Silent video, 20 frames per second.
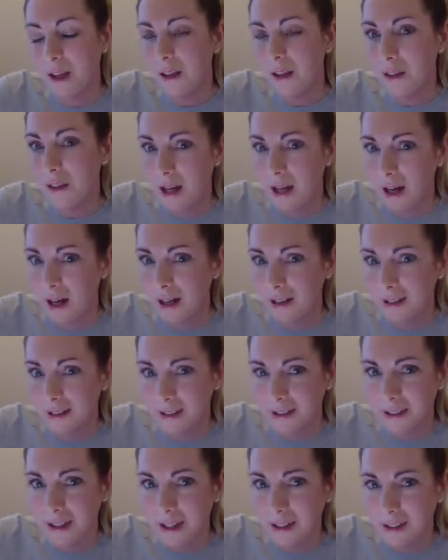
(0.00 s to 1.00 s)
They had a
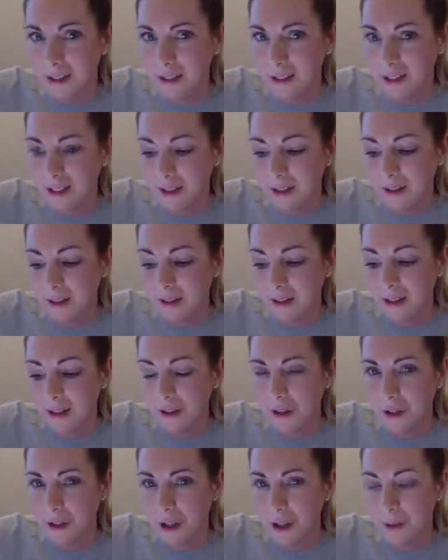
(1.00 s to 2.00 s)
skeleton in
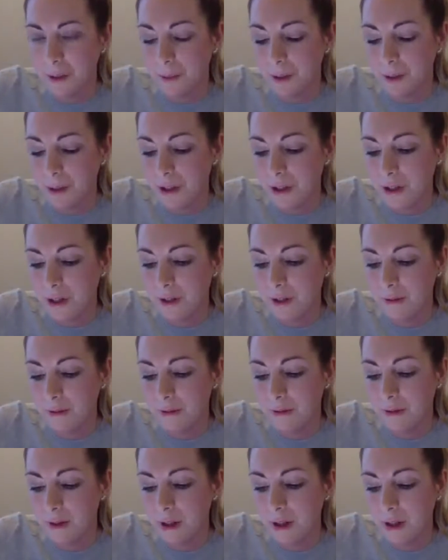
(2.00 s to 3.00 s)
the cupboard.
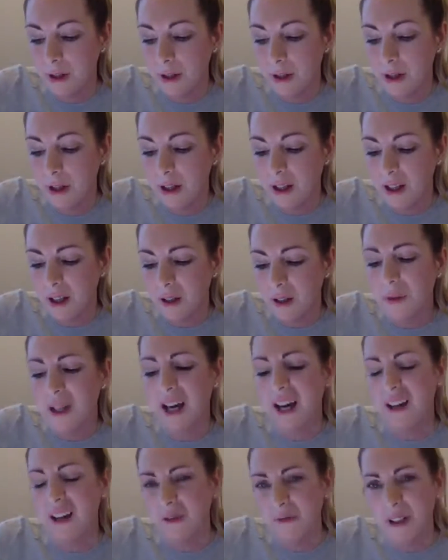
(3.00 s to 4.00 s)
We
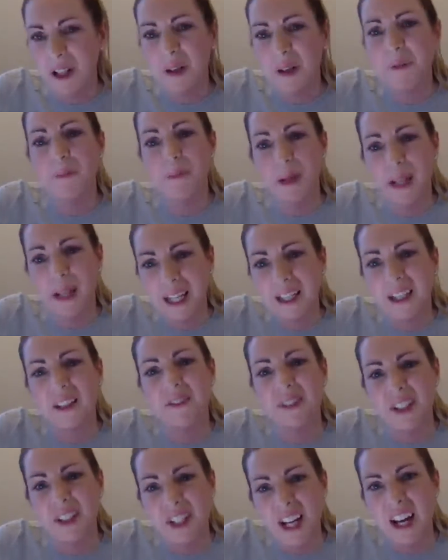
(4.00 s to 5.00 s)
had a real pig
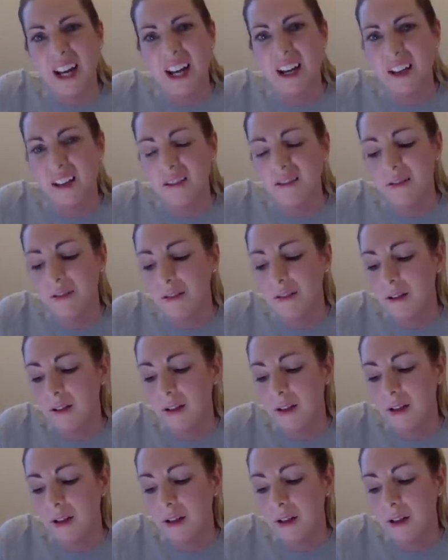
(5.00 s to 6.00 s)
of a day.
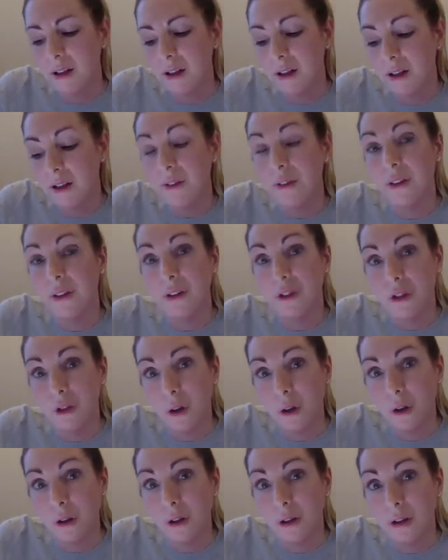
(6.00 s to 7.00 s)
The
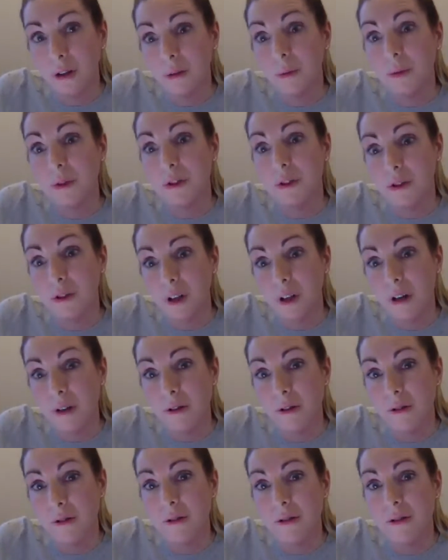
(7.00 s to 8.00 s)
dog was
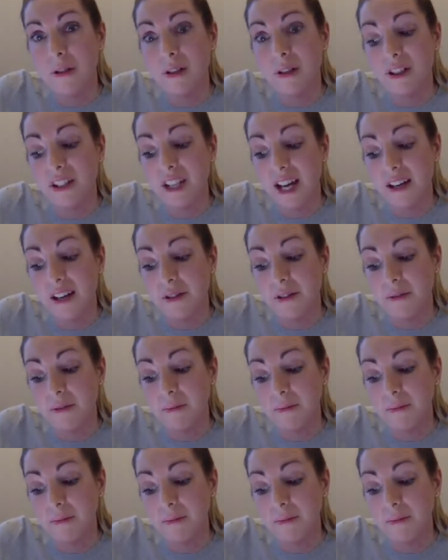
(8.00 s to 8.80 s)
stone dead.